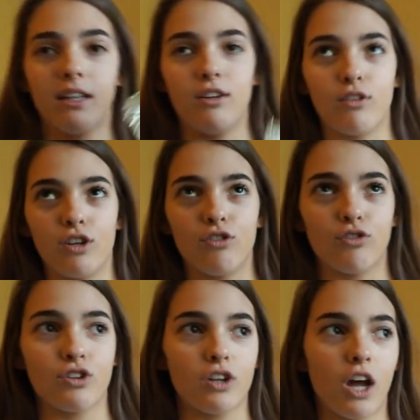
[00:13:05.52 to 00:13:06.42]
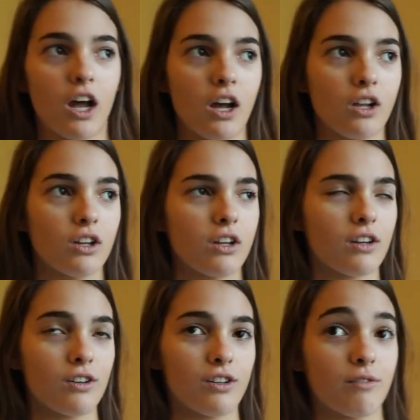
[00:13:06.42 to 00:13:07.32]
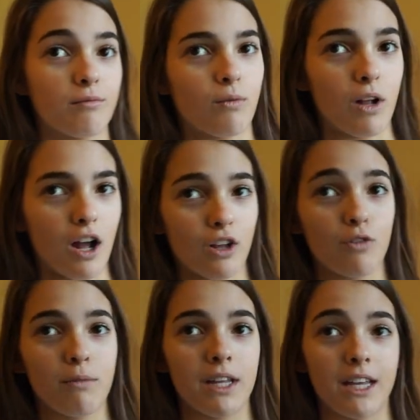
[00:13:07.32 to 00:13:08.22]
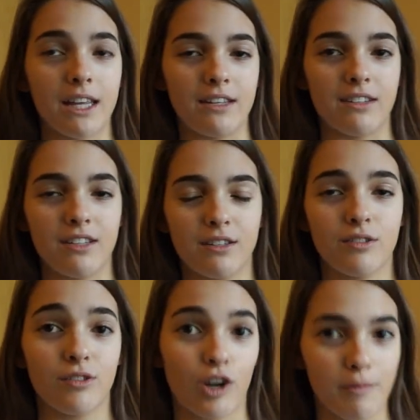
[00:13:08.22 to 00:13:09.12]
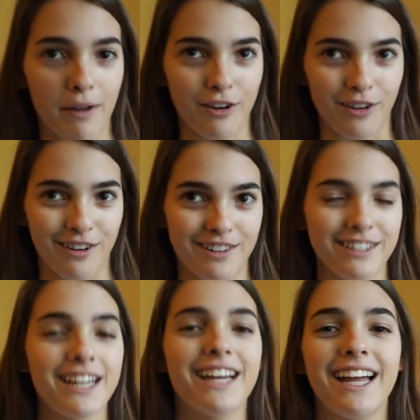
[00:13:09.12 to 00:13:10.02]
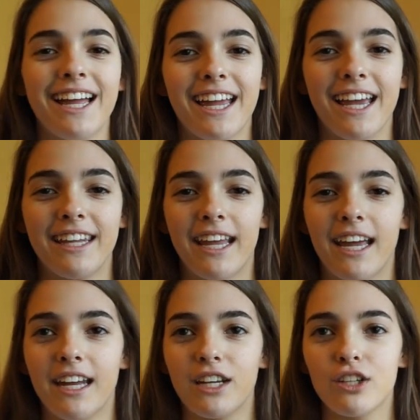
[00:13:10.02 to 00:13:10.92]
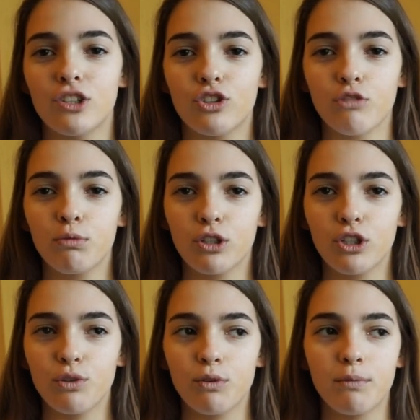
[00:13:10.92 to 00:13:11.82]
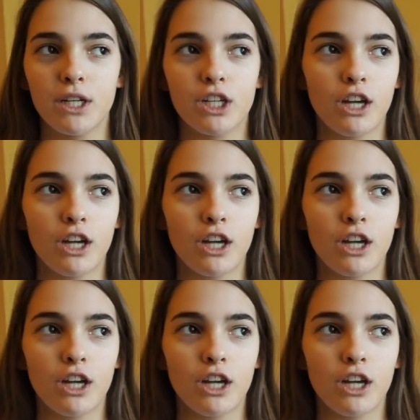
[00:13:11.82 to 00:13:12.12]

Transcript: You could use hot glue, or well, hot glue would be like easiest. Sorry about our dog. And then super glue would be a good